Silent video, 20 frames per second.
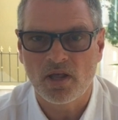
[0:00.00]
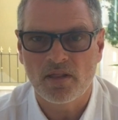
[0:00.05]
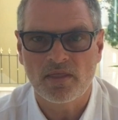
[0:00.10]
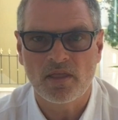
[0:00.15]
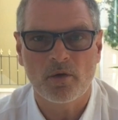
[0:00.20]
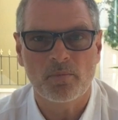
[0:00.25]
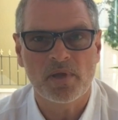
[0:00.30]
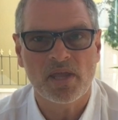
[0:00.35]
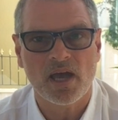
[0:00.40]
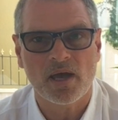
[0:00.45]

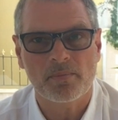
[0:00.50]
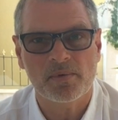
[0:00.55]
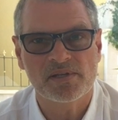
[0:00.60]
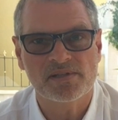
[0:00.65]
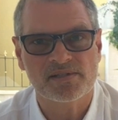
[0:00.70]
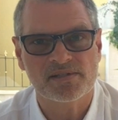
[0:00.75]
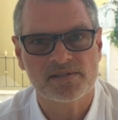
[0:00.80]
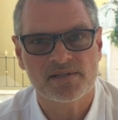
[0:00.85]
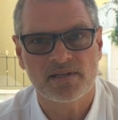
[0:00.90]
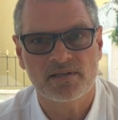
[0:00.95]
They'll be happy
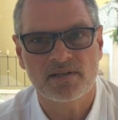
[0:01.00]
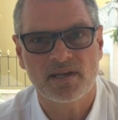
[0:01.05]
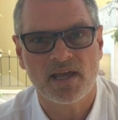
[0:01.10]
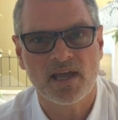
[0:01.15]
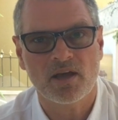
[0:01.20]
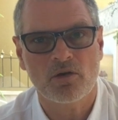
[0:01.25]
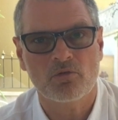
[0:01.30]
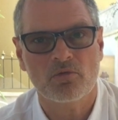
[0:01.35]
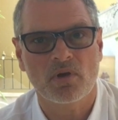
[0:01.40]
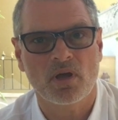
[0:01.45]
to sit
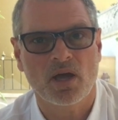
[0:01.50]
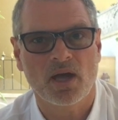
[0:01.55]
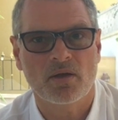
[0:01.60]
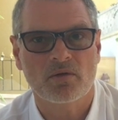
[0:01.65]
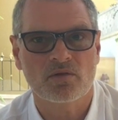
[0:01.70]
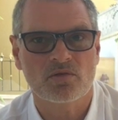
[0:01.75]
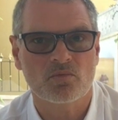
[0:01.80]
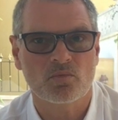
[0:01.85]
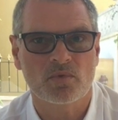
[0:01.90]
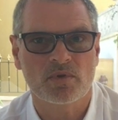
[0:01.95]
down
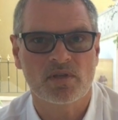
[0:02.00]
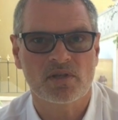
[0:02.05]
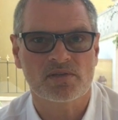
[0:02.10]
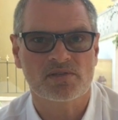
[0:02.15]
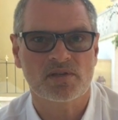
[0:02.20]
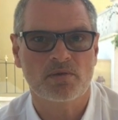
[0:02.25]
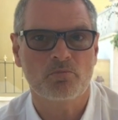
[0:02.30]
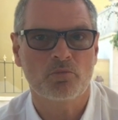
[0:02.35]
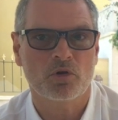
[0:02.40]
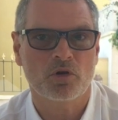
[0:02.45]
and with a
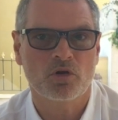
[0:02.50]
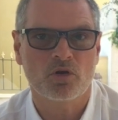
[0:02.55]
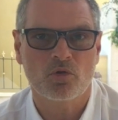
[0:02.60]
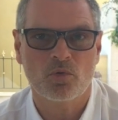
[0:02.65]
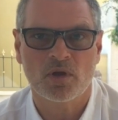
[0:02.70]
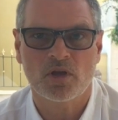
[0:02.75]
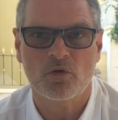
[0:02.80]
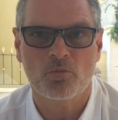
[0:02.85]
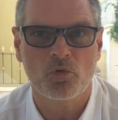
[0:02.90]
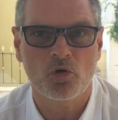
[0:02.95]
simple and
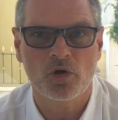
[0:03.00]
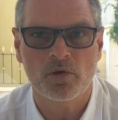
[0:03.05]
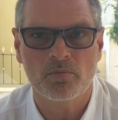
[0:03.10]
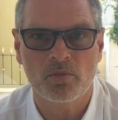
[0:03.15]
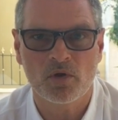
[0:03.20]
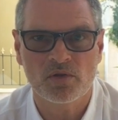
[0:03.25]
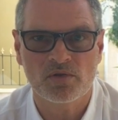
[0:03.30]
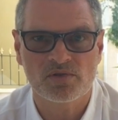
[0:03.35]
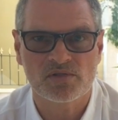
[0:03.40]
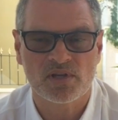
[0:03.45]
quick
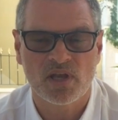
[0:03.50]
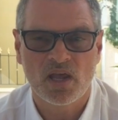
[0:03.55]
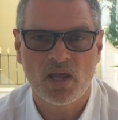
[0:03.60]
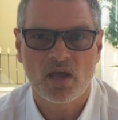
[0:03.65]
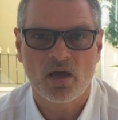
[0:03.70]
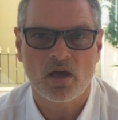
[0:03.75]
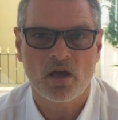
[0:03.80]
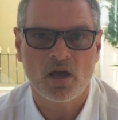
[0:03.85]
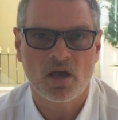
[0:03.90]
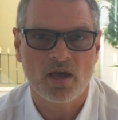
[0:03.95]
appointment
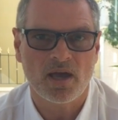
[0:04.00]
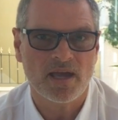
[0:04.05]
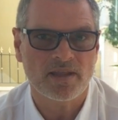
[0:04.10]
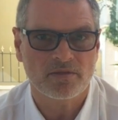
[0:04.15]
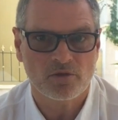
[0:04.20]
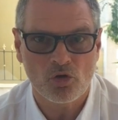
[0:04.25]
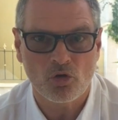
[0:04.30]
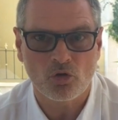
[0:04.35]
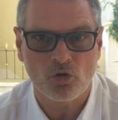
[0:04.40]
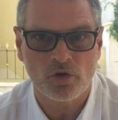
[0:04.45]

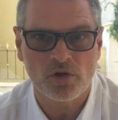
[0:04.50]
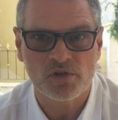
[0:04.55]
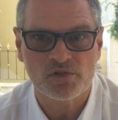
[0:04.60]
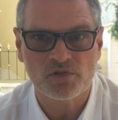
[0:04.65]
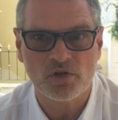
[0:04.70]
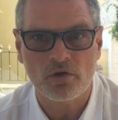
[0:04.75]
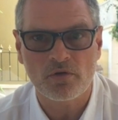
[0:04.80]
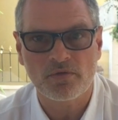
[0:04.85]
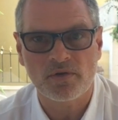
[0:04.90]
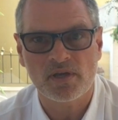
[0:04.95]
at your lawyer's
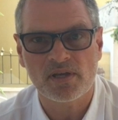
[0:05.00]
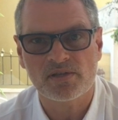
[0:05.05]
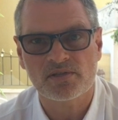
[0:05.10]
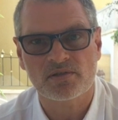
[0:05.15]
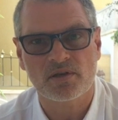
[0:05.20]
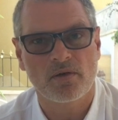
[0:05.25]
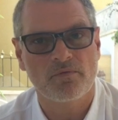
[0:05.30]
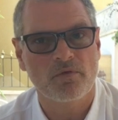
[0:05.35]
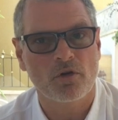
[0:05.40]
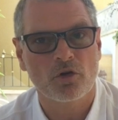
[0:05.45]
office,
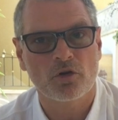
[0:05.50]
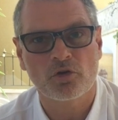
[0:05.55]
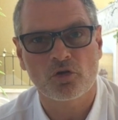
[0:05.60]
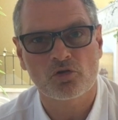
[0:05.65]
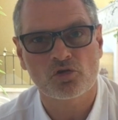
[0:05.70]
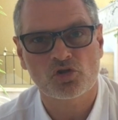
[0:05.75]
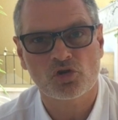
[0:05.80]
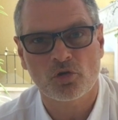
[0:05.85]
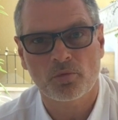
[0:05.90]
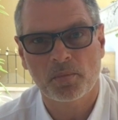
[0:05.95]
followed
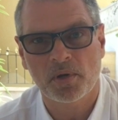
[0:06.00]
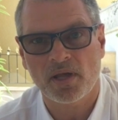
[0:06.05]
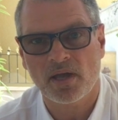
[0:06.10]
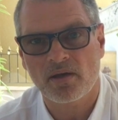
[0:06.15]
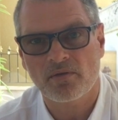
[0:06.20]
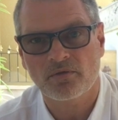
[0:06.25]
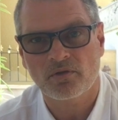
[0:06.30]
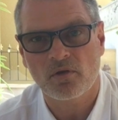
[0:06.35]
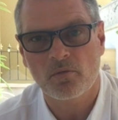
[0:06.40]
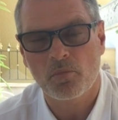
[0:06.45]
up shortly
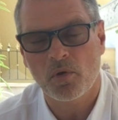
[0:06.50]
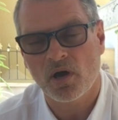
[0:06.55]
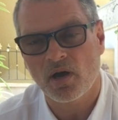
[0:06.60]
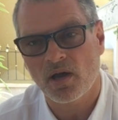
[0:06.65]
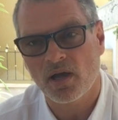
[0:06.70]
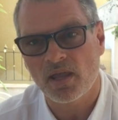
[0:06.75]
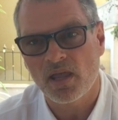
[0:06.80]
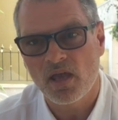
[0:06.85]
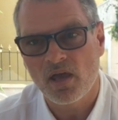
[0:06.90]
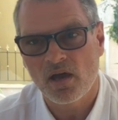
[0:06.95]
after
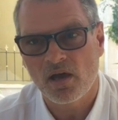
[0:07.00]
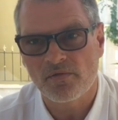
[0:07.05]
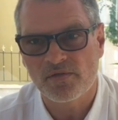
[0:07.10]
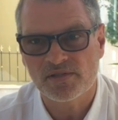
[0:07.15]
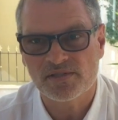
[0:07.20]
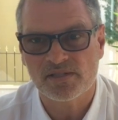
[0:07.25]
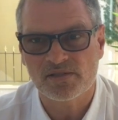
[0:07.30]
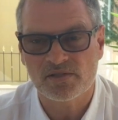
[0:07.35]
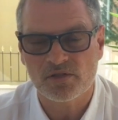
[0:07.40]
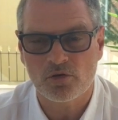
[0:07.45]
by a
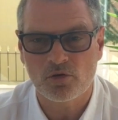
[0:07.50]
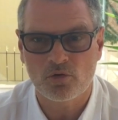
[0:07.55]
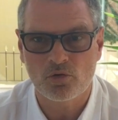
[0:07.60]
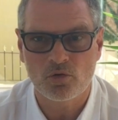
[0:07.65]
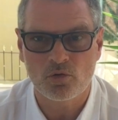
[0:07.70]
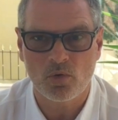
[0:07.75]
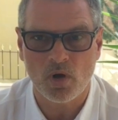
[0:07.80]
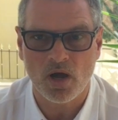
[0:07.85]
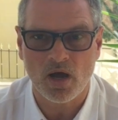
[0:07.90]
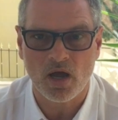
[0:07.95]
visit
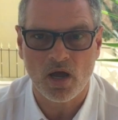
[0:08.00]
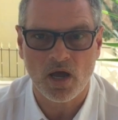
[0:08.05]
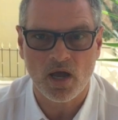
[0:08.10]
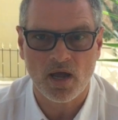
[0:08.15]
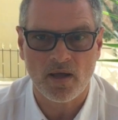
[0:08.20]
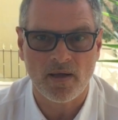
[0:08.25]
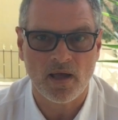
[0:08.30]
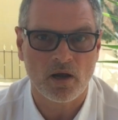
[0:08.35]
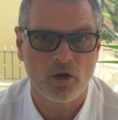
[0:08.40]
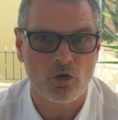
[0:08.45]
to
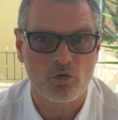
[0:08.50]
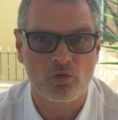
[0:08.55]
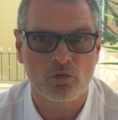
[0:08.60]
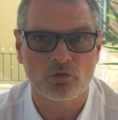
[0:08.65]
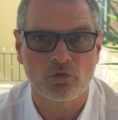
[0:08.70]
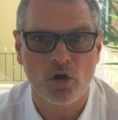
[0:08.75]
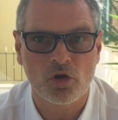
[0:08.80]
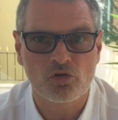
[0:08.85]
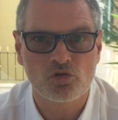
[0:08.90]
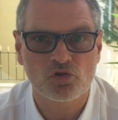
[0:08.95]
a local
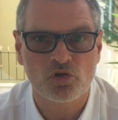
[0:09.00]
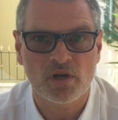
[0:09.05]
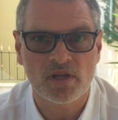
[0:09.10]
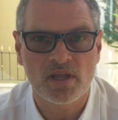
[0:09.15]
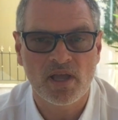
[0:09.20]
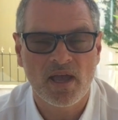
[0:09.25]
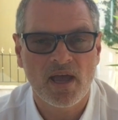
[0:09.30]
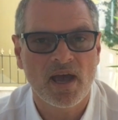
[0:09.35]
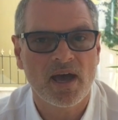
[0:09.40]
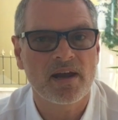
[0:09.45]
notary,
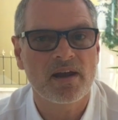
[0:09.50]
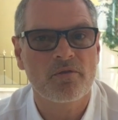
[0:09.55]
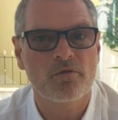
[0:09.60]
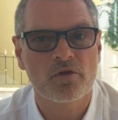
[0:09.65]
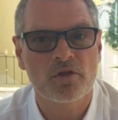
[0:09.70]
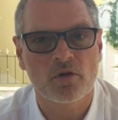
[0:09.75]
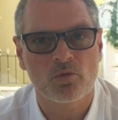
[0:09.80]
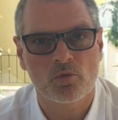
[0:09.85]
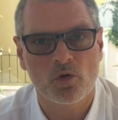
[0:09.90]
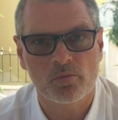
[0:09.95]
and
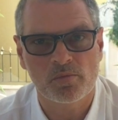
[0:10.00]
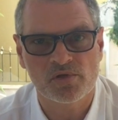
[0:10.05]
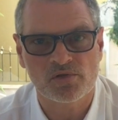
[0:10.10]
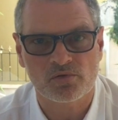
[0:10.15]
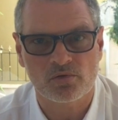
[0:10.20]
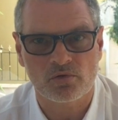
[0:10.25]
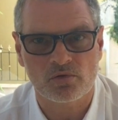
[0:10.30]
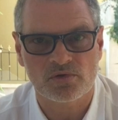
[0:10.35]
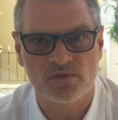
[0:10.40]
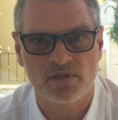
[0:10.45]
everything will be
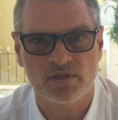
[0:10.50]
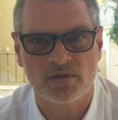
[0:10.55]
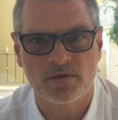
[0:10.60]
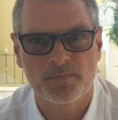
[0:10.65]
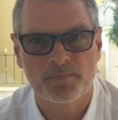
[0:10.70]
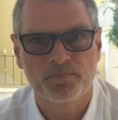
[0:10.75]
sorted.